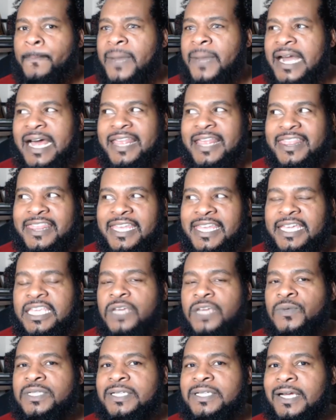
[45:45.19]
but I
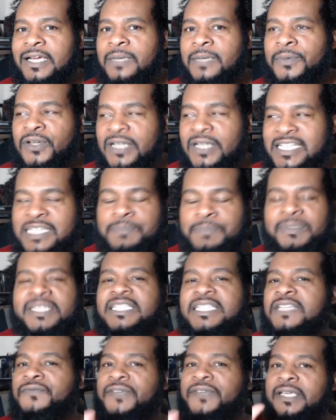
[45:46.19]
think he was talking about a
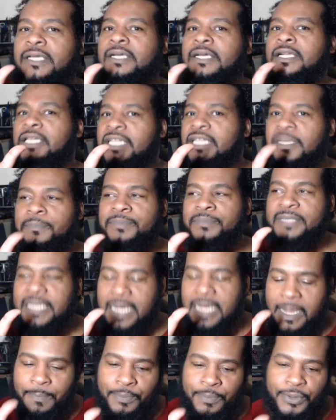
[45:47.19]
specific clip
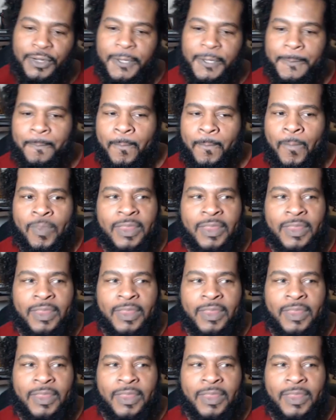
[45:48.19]
that I put